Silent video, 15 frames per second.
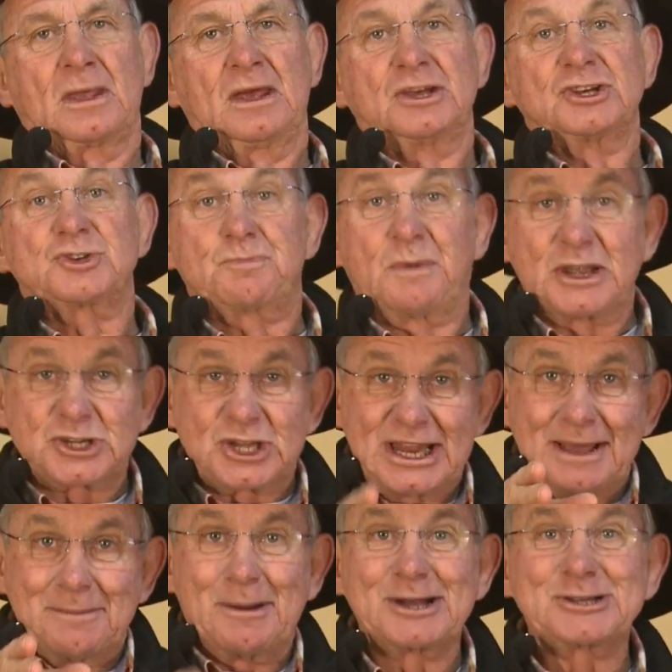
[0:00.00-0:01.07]
especially
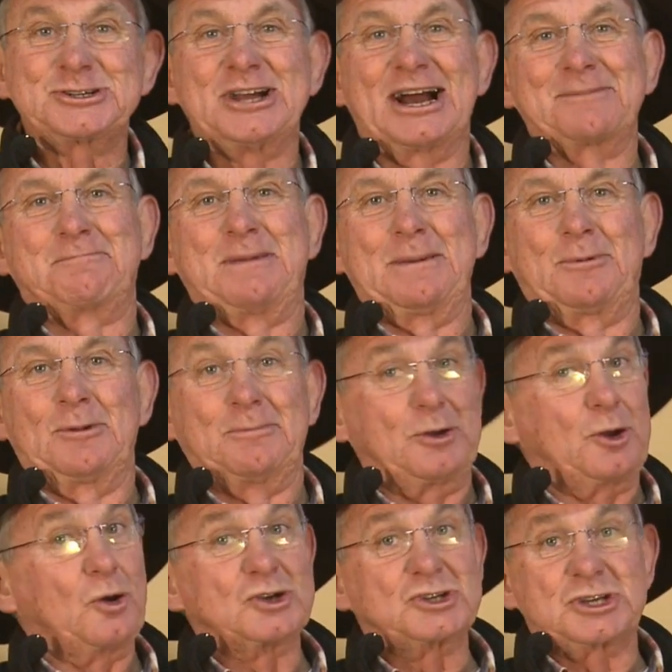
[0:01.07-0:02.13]
amongst young people,
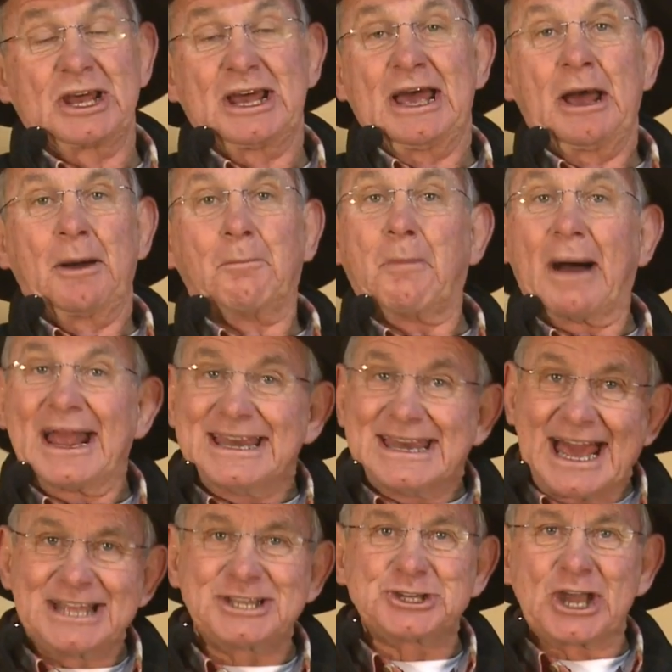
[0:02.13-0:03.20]
because by
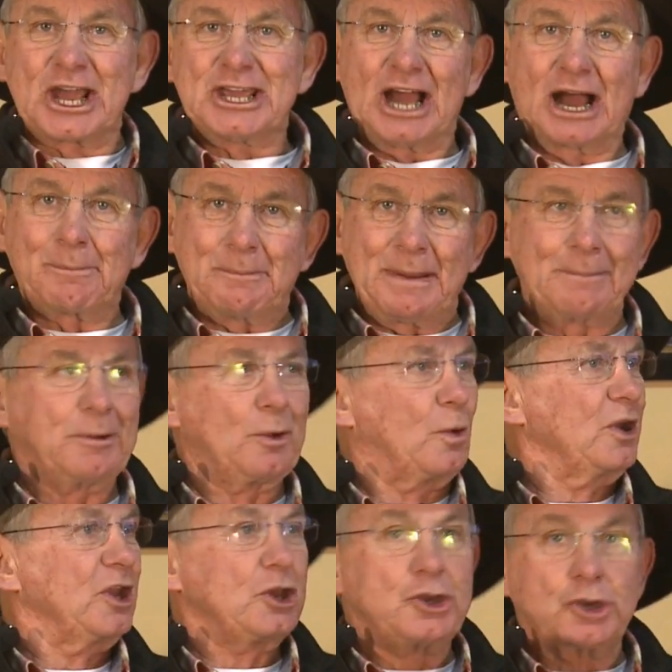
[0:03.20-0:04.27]
nature, young people
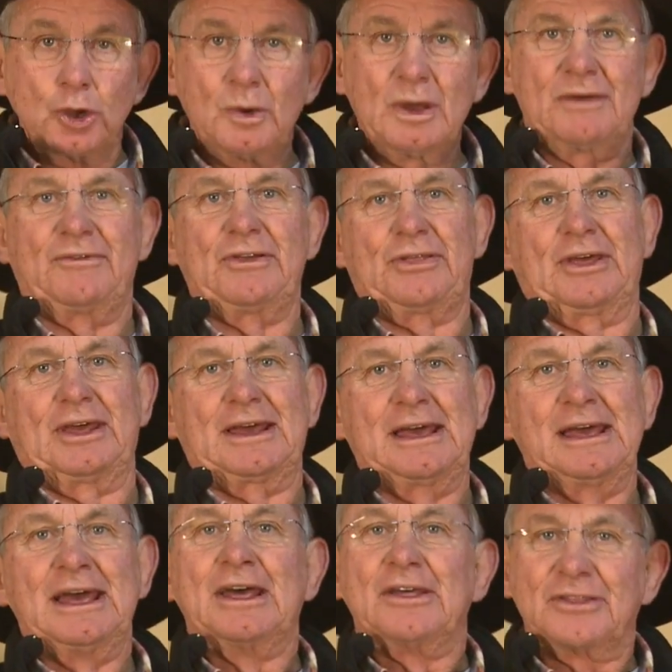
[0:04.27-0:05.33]
want to do everything
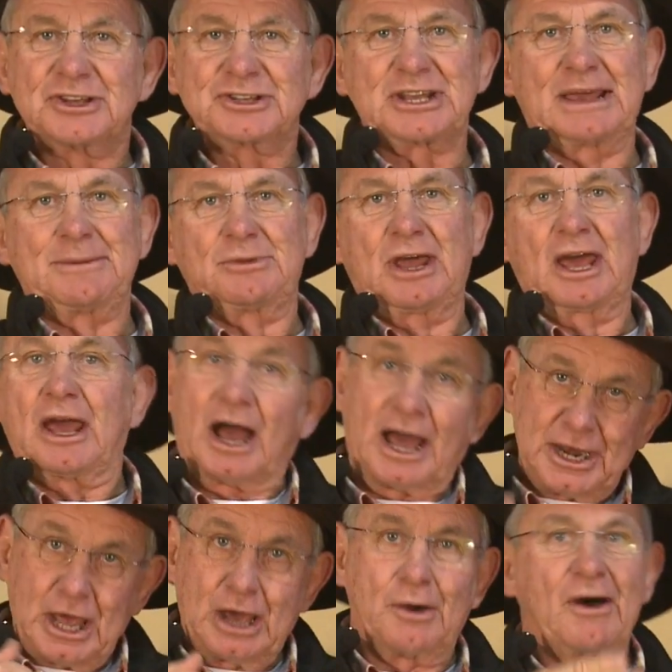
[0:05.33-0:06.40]
the same day. I
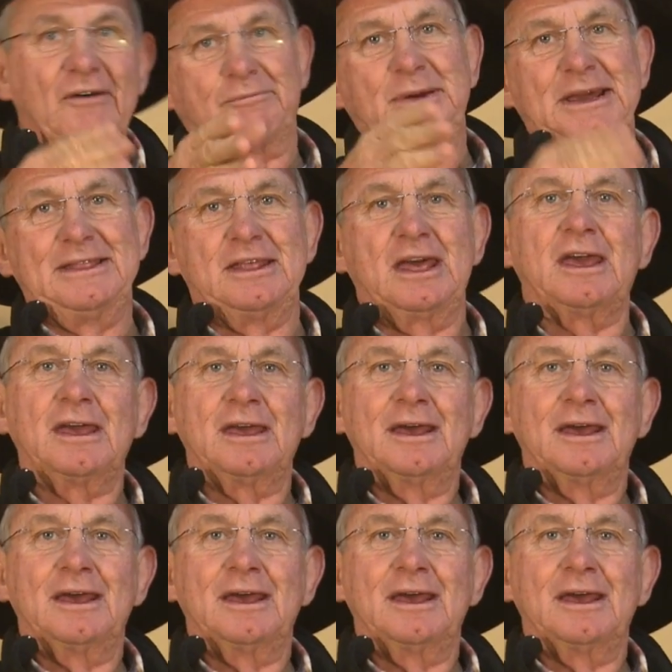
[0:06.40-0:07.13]
know, I've been there.